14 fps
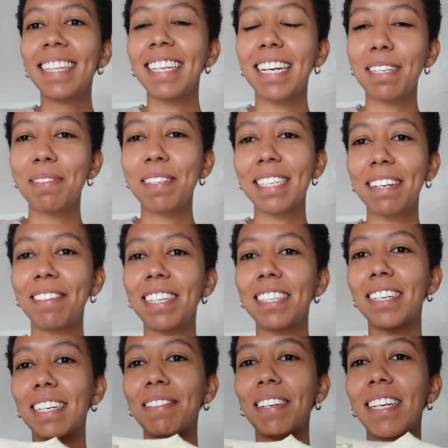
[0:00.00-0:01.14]
The next piece I want to
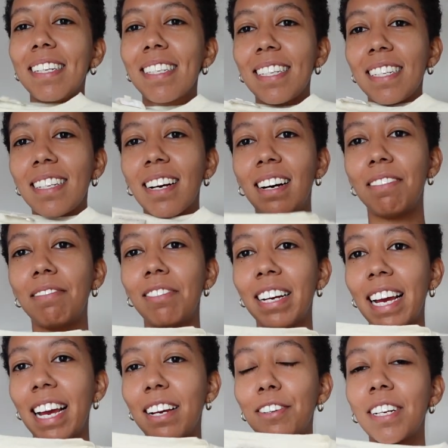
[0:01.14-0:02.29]
talk about is this
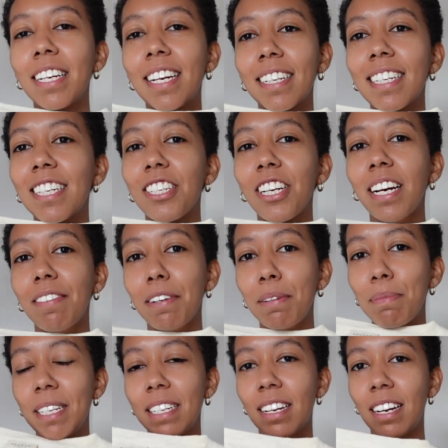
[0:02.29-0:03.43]
off-white crew t-shirt from
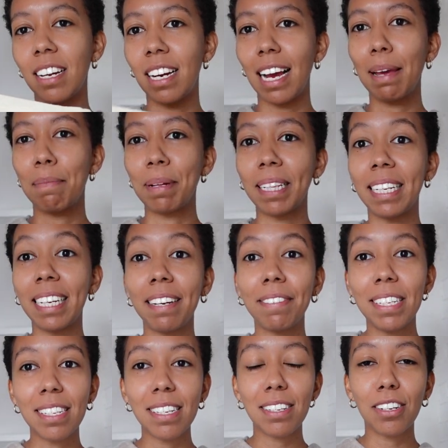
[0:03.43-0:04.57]
Sezane. I believe
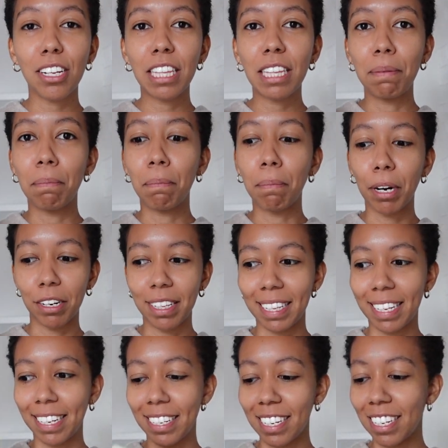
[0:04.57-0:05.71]
this is called the
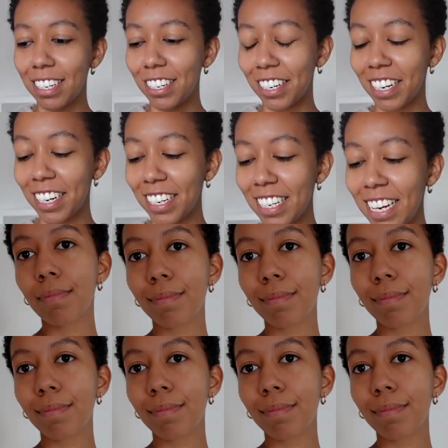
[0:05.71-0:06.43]
Martha t-shirt.